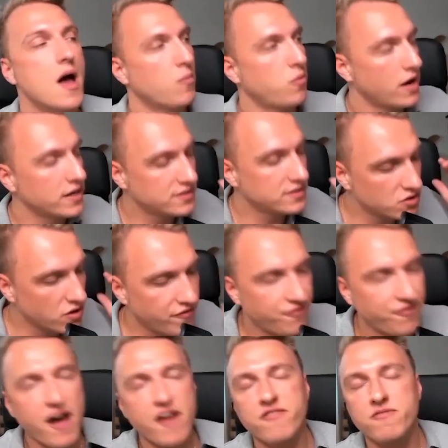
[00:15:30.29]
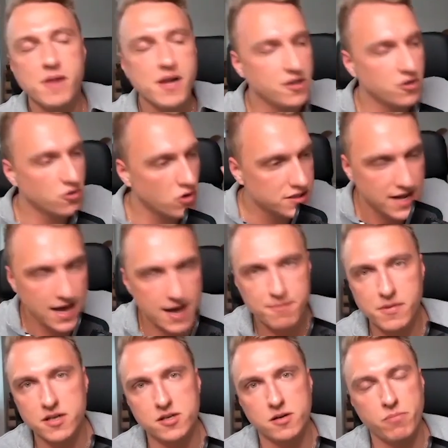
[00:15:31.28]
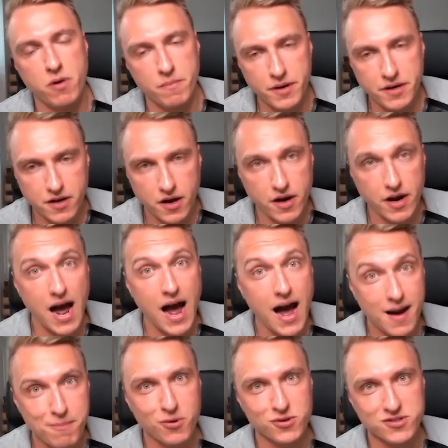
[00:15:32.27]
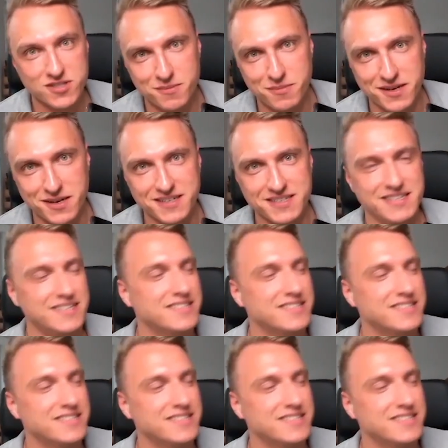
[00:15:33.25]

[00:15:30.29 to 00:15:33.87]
prices of 5 million or 10 million per Bitcoin are a possibility.